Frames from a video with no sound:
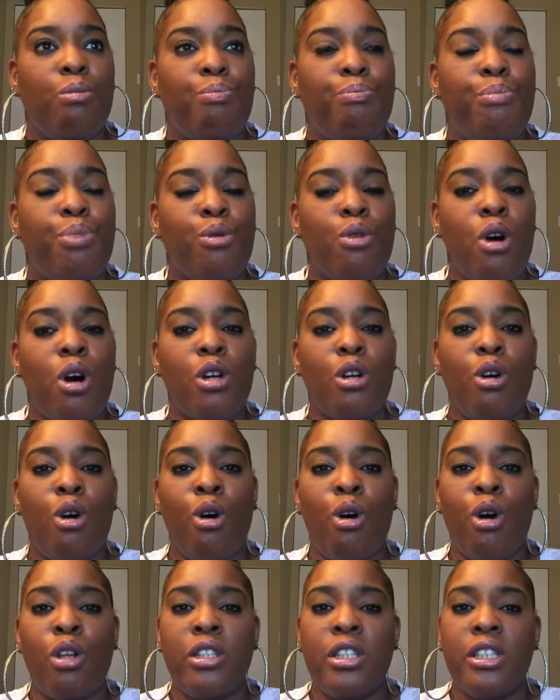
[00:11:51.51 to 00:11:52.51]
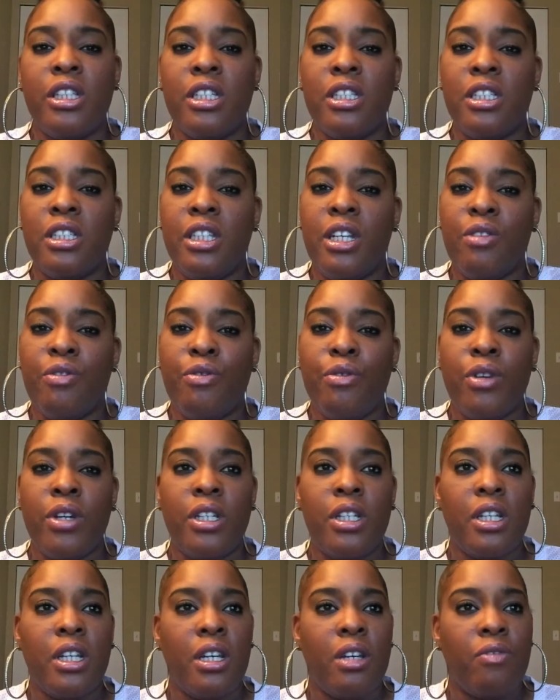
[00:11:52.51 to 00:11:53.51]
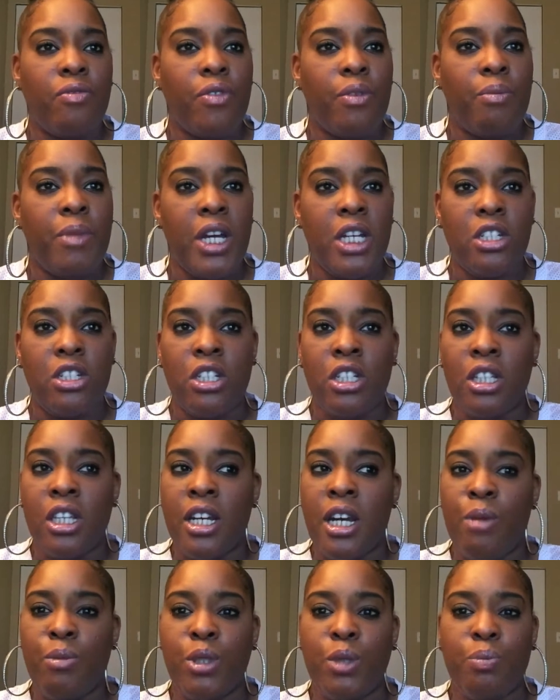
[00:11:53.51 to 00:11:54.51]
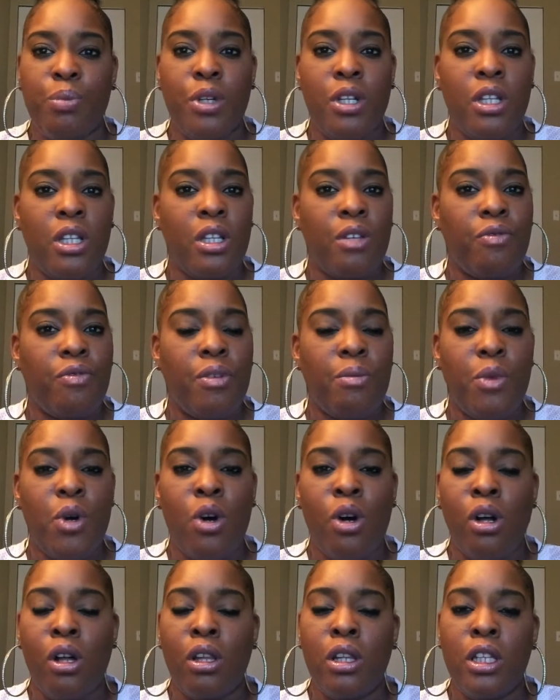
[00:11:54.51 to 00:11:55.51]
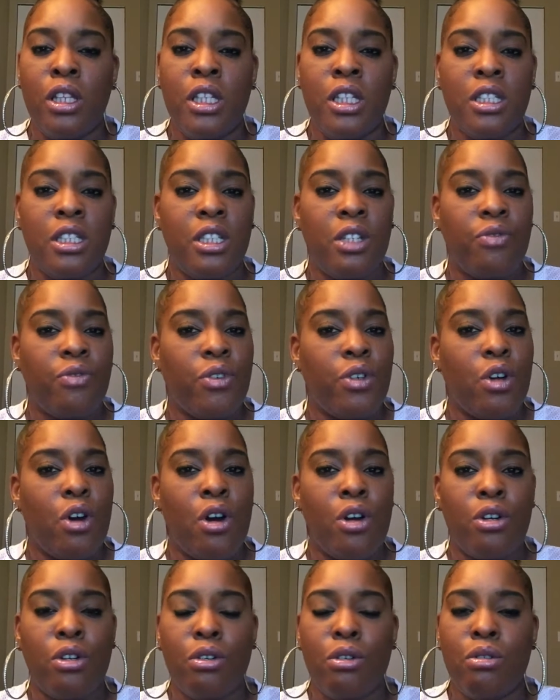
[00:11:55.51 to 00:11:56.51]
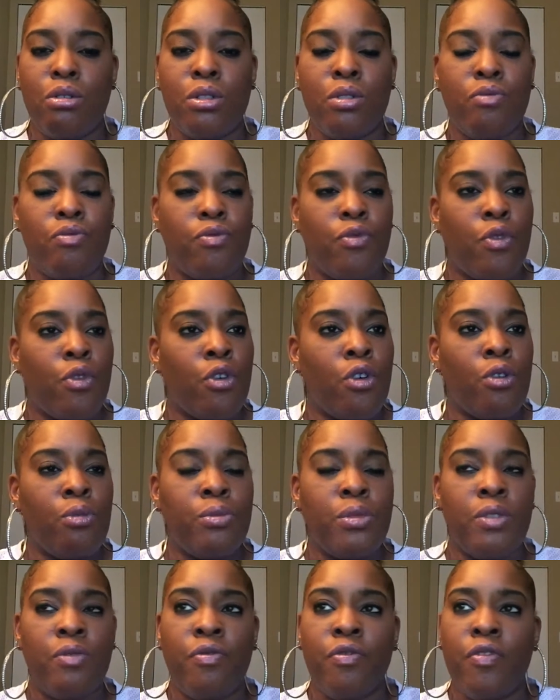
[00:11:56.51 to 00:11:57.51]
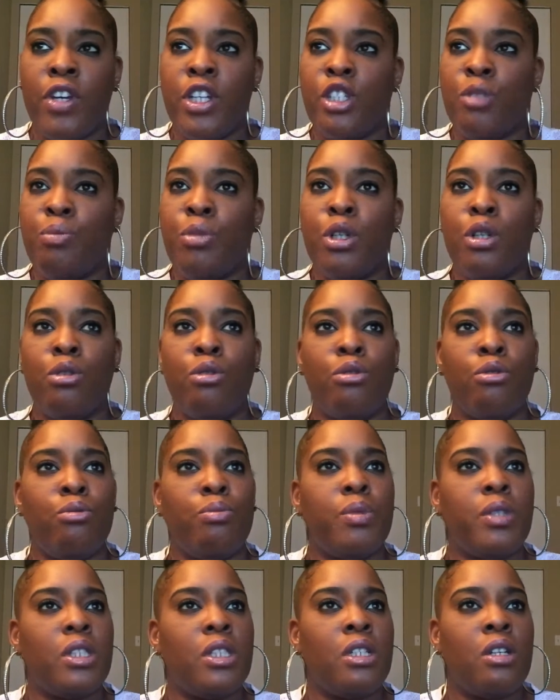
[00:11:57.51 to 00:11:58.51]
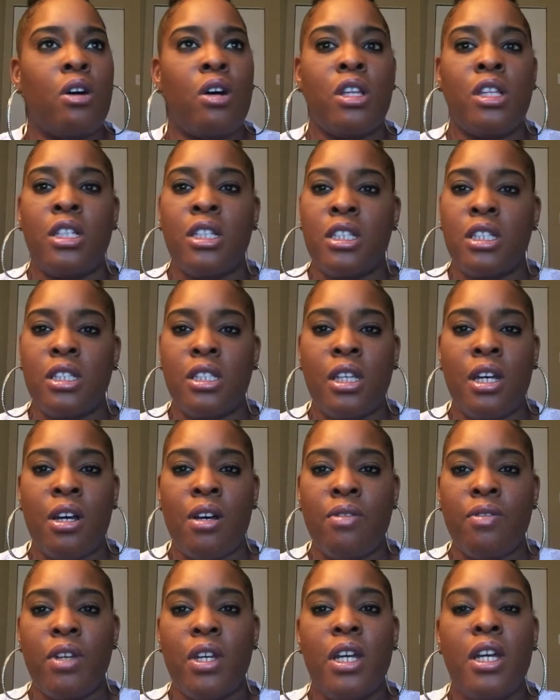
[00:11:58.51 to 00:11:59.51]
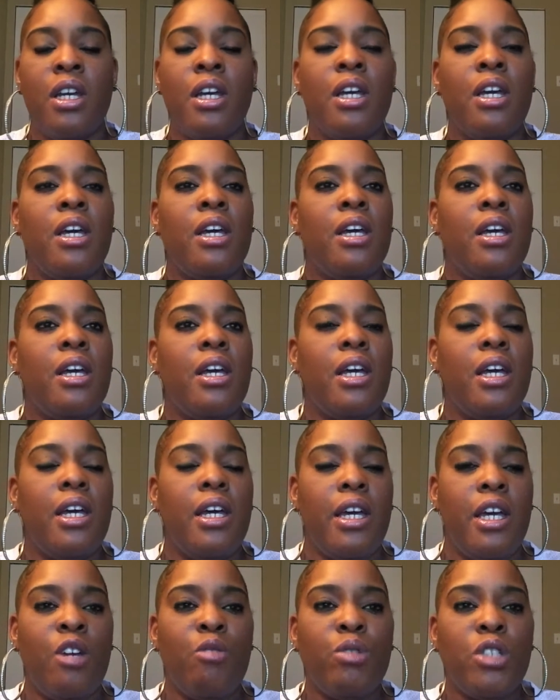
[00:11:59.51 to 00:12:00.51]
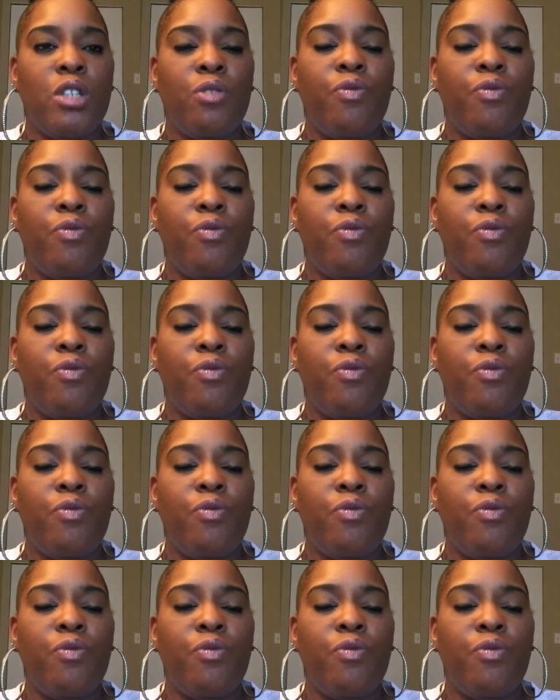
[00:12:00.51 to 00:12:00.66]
brought all of this different information that I was pulling from all of these different articles and forums and Facebook groups and all of this stuff. It was the